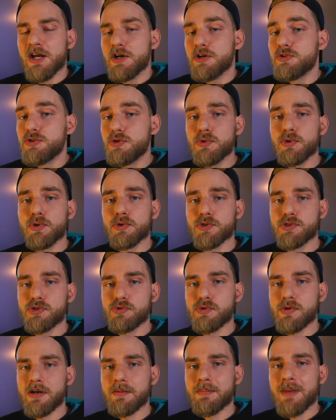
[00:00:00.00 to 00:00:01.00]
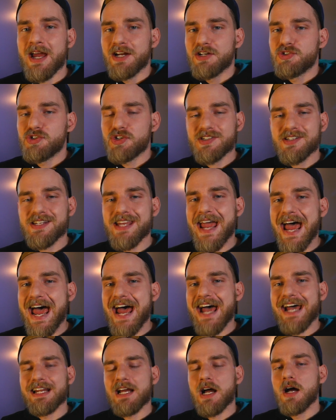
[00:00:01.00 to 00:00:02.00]
to your stream just to
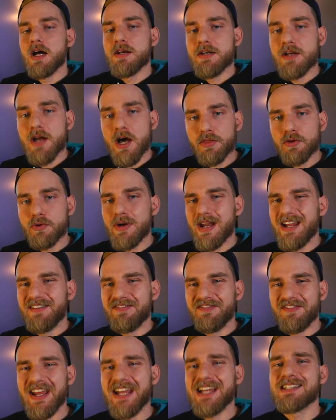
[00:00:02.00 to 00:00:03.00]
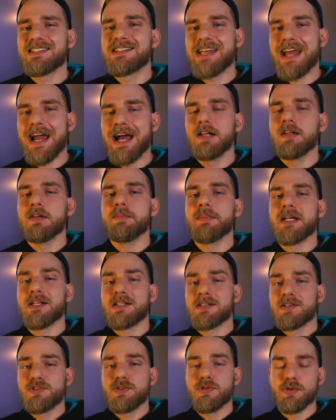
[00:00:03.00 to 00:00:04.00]
add another advanced
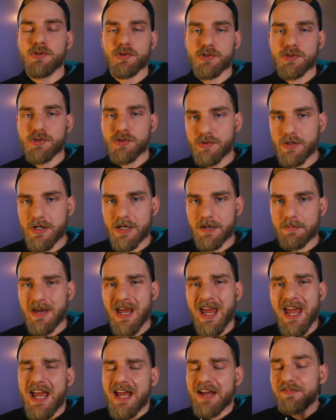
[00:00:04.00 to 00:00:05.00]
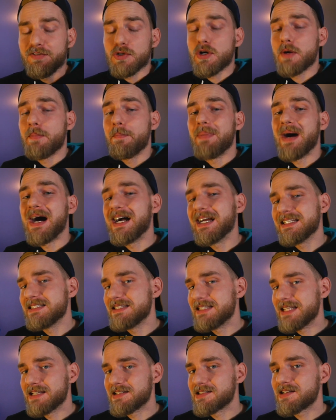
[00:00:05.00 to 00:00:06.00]
element to your stream. If you
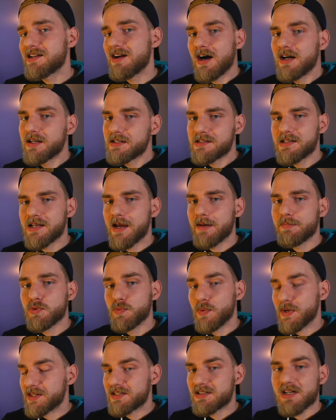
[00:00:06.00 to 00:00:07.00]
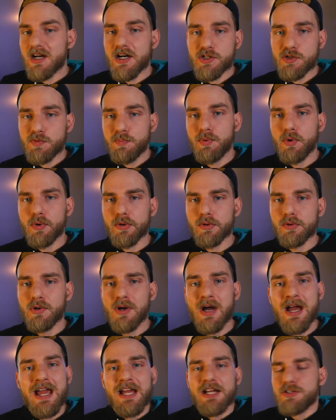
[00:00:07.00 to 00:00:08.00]
combine this concept with Touch
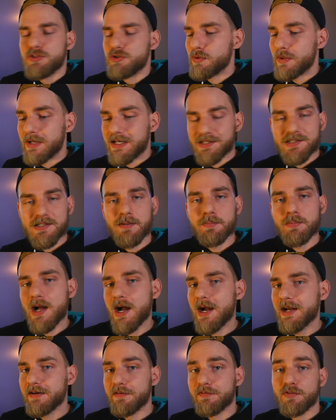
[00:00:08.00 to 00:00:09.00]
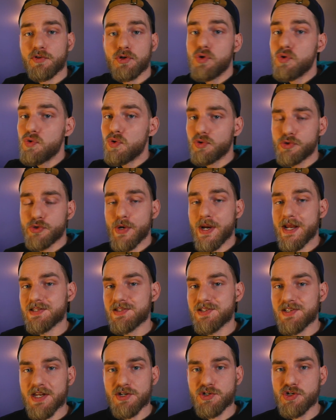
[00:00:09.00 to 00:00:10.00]
Portal doing some kind of cool
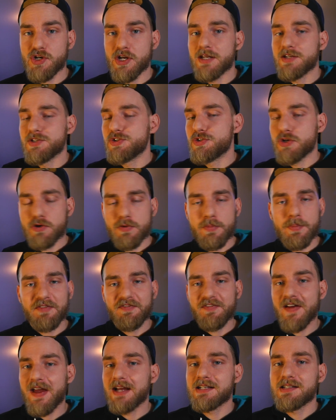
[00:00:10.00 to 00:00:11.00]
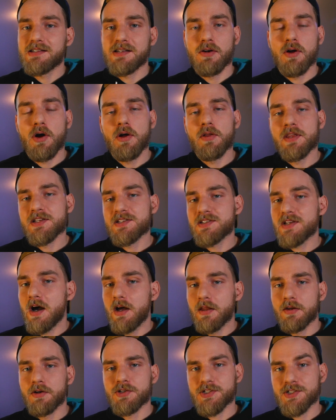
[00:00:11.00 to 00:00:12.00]
transition, zoom effects, and all this
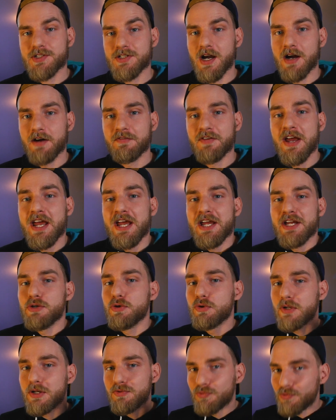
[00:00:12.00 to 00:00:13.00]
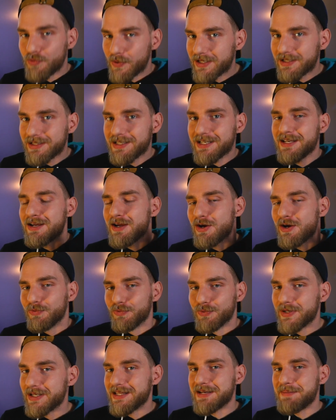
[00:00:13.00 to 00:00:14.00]
other stuff, you can really
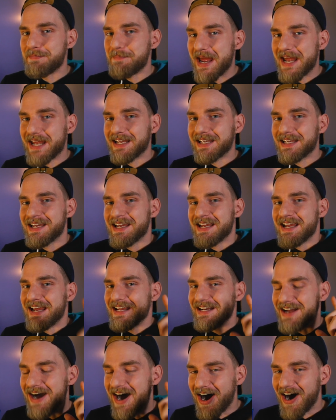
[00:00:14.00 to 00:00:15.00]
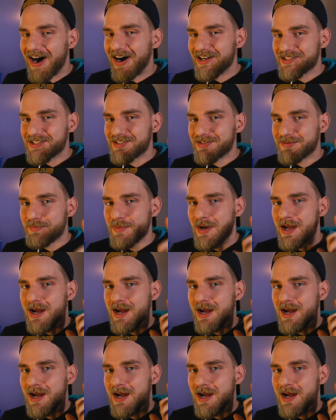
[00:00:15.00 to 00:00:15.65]
make an awesome